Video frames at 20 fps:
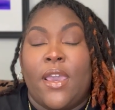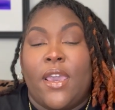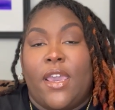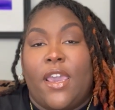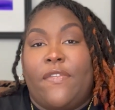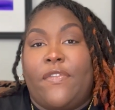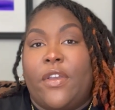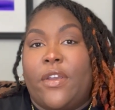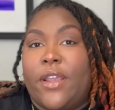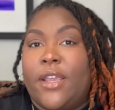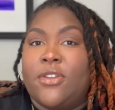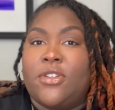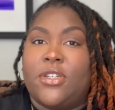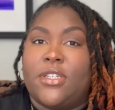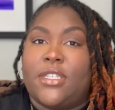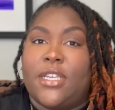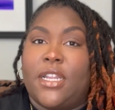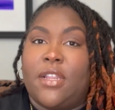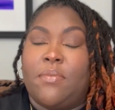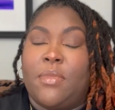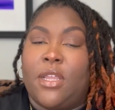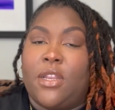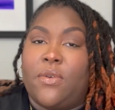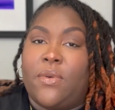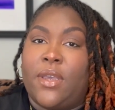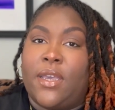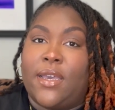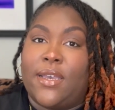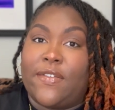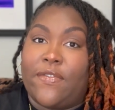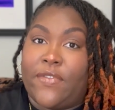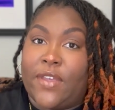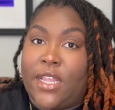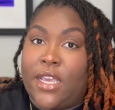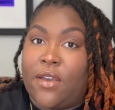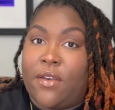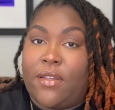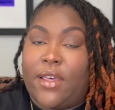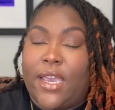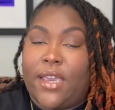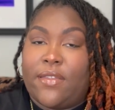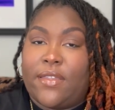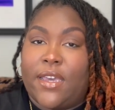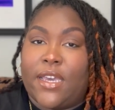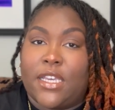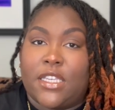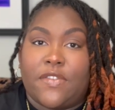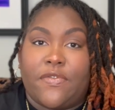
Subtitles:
If you're interested in me doing a video like this